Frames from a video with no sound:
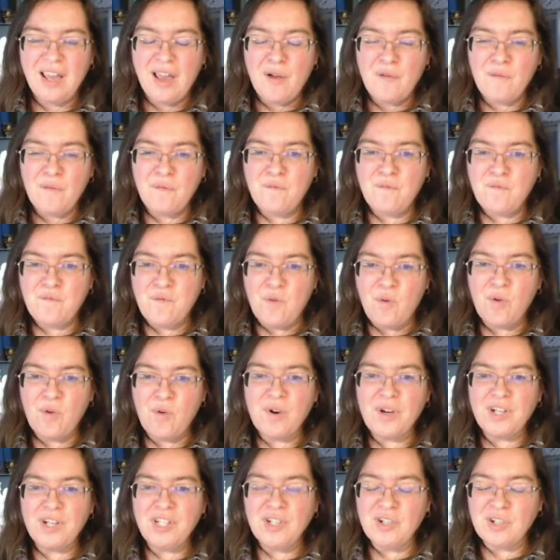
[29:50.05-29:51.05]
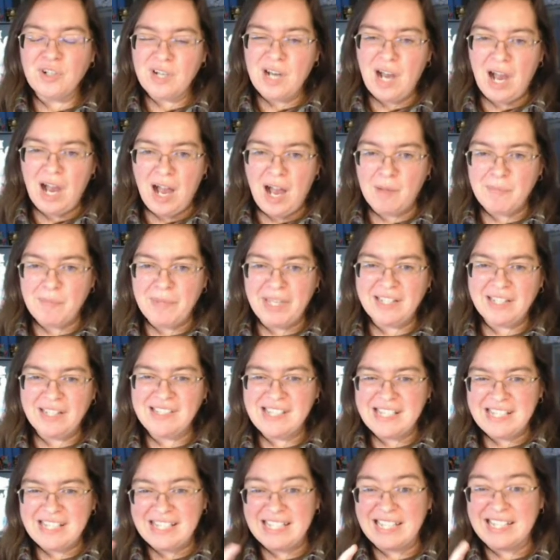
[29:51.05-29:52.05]
for your comic to
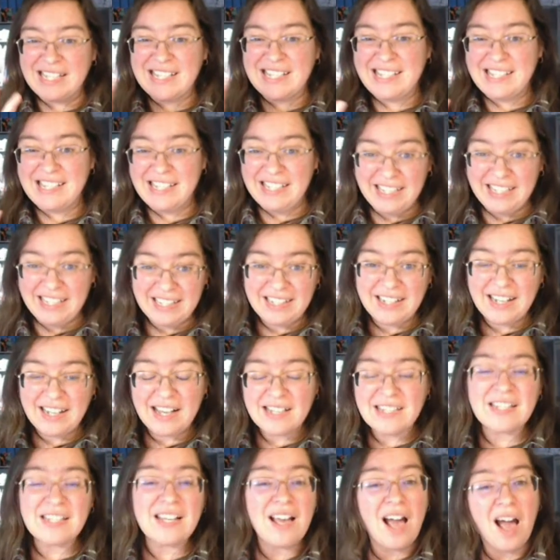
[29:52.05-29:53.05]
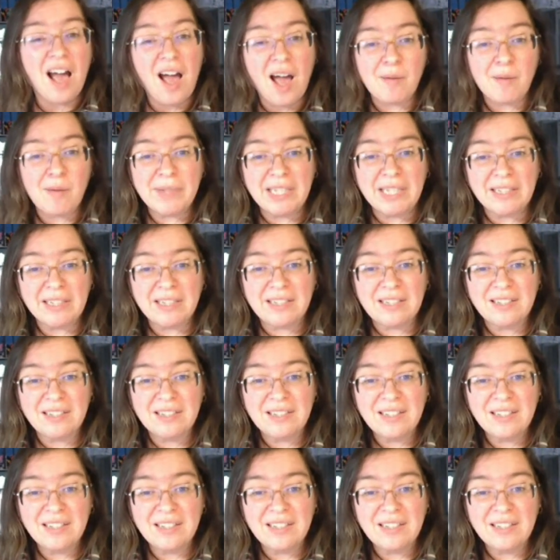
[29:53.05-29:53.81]
succeed as a comic,